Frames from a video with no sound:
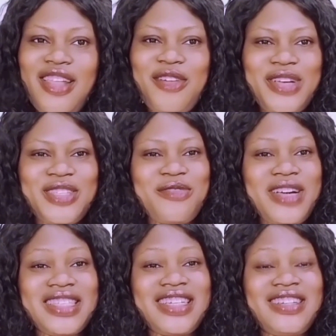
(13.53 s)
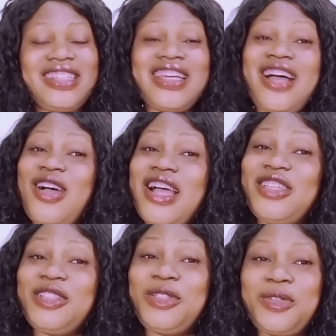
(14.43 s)
lovers of Vassy Creed, how are
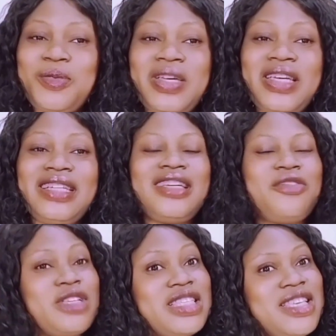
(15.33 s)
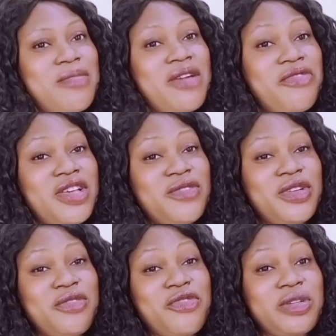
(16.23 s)
you doing? If you see my face
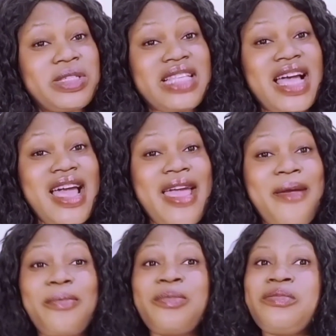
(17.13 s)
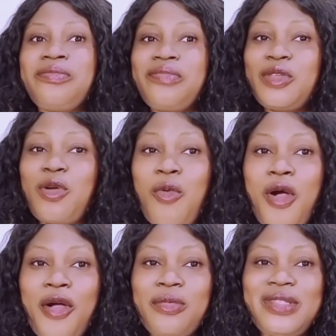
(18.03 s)
for the first time, you're
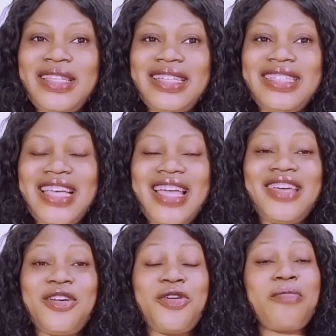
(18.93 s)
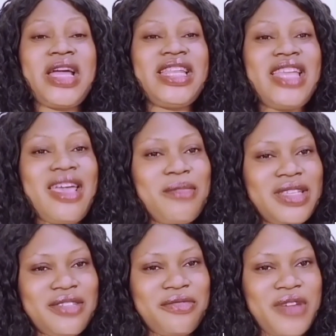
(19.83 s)
welcome to the channel. My name
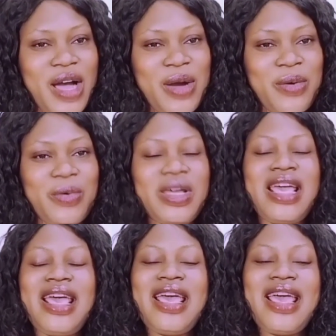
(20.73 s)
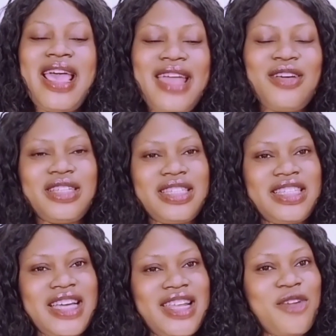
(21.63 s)
is Val, and on
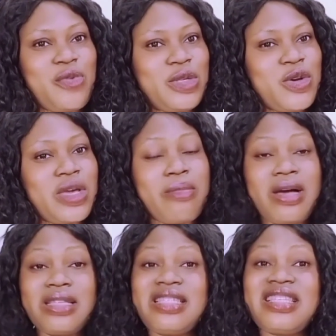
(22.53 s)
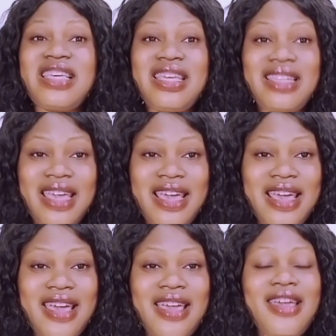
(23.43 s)
this channel, we talk about
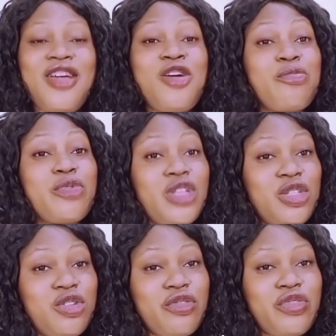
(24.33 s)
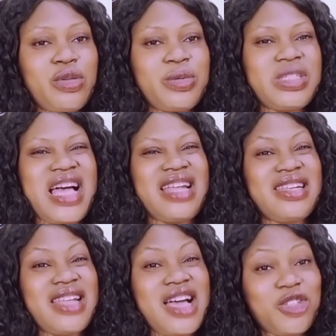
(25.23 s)
skincare, product reviews,
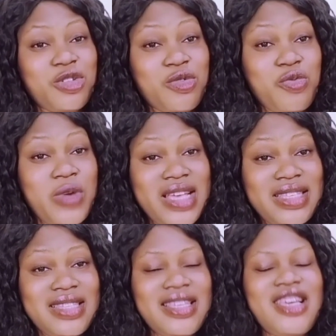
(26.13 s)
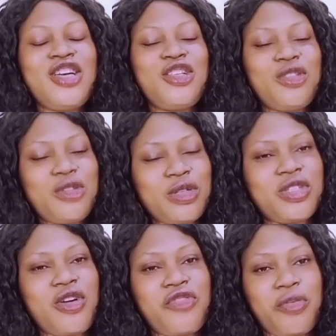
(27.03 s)
and natural ways to
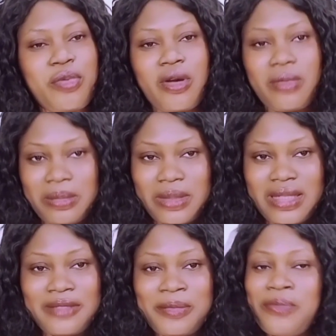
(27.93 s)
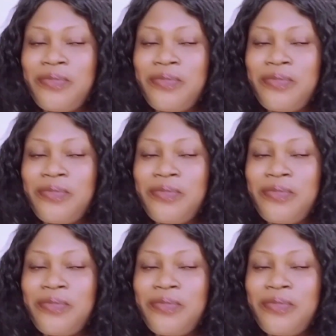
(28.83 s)
solve your problems.